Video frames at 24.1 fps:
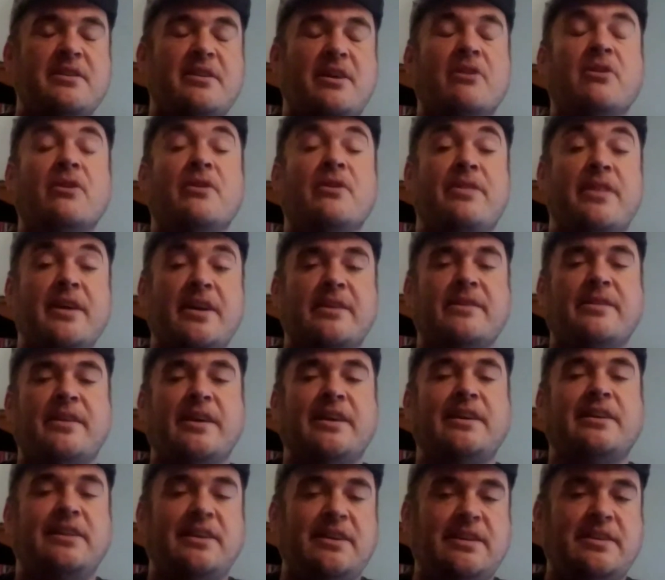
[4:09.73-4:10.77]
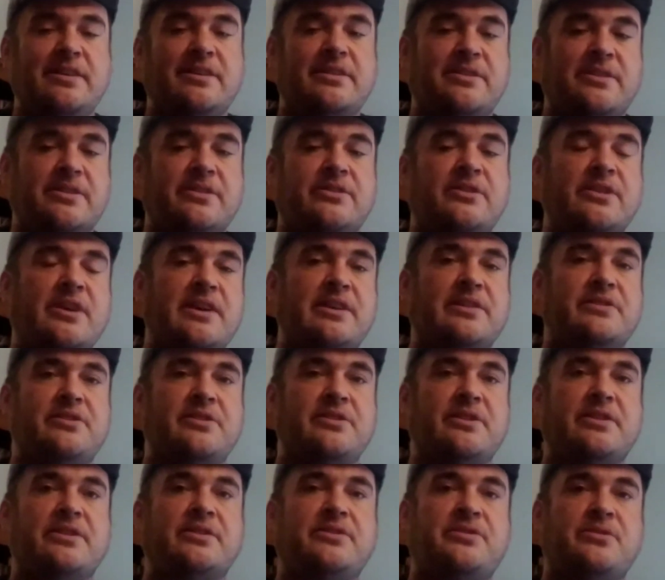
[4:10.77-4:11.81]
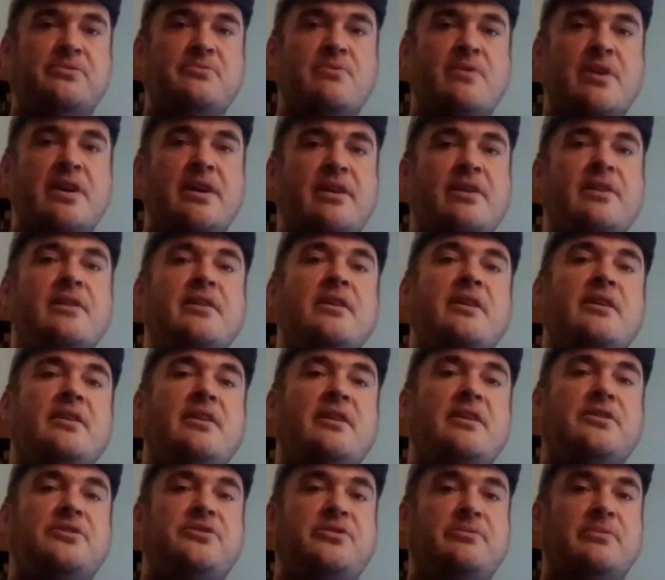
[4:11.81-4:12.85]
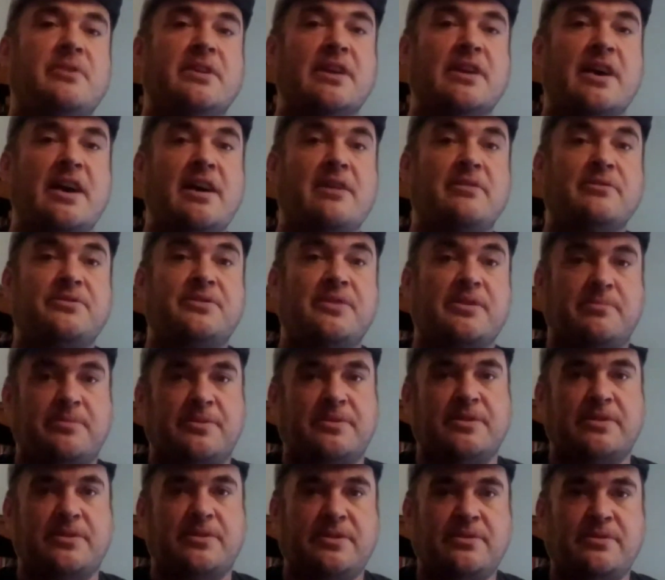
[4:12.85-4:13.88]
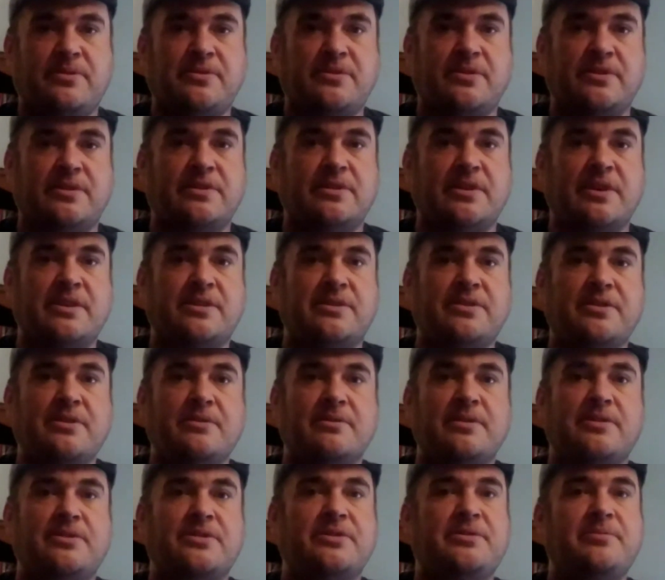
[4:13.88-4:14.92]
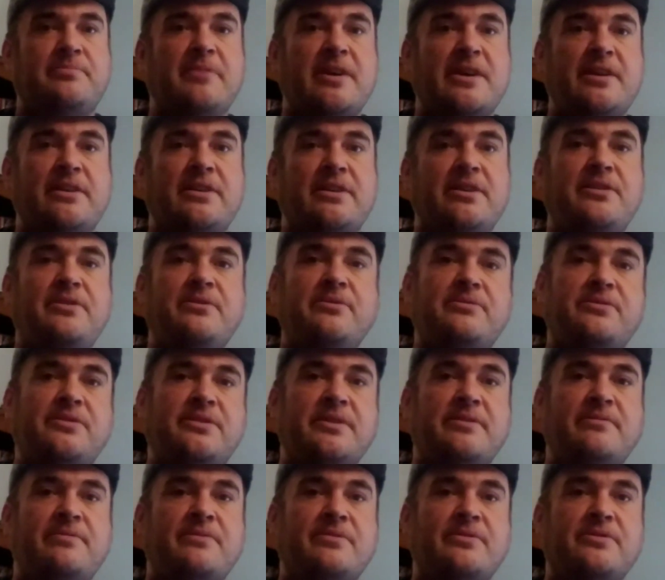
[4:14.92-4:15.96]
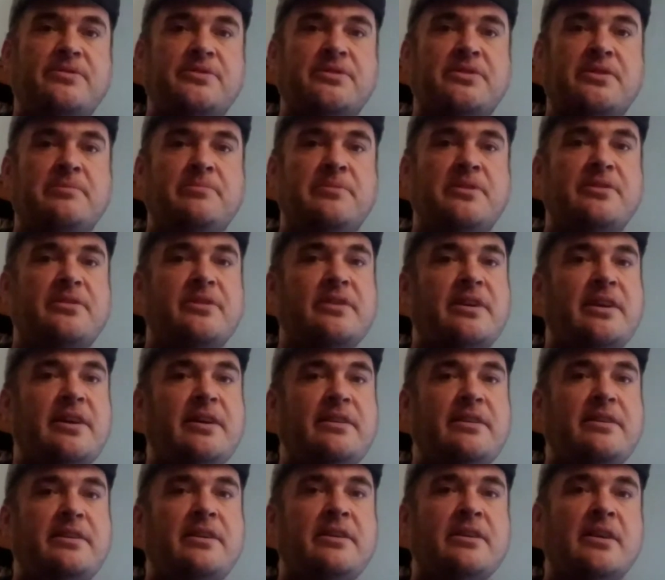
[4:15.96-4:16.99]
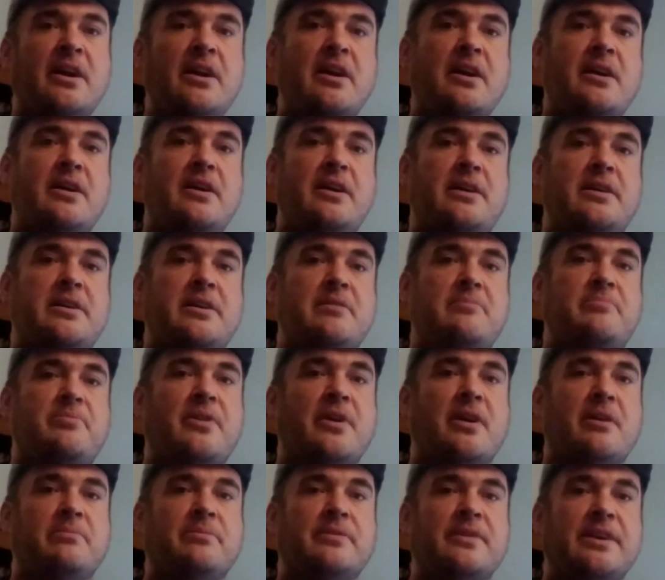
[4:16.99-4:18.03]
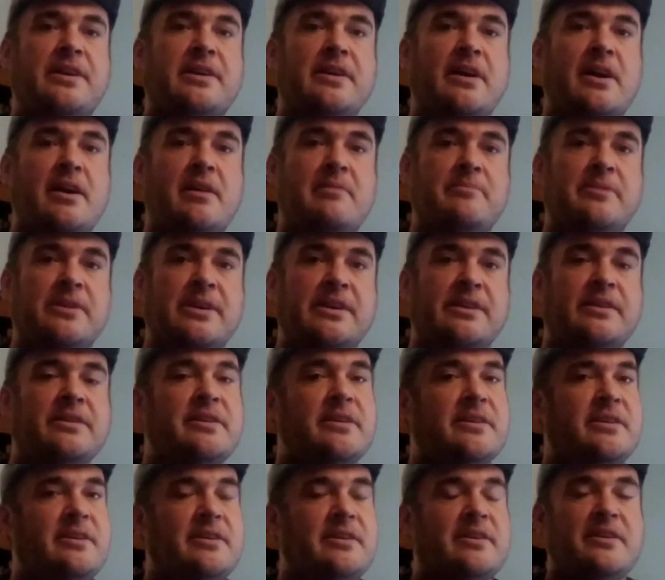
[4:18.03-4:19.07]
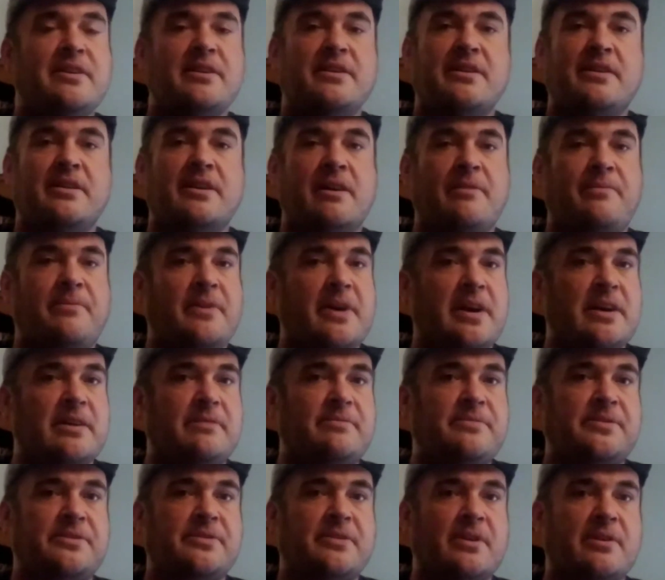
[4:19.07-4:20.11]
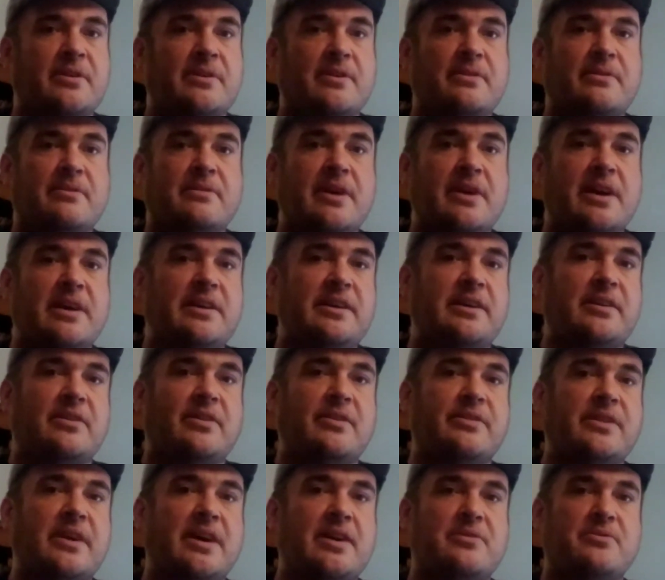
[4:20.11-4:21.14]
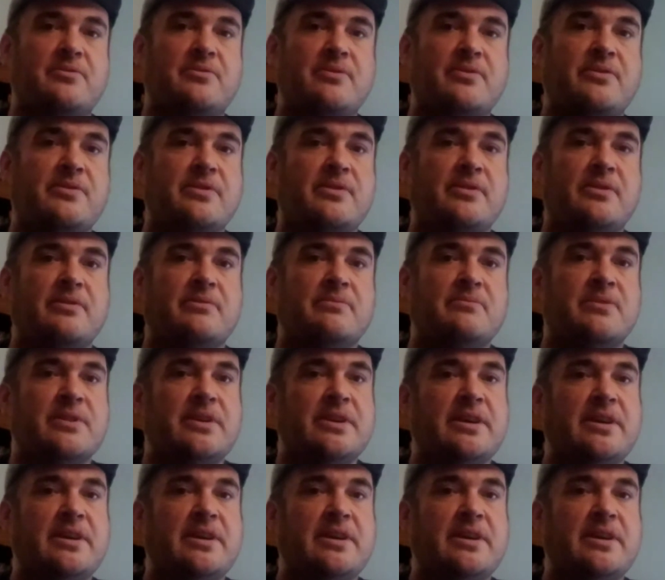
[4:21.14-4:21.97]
or that they needed to change it to allow substitutions. And so it just made a huge difference communicating, and it probably got me a 5-star rating on that order,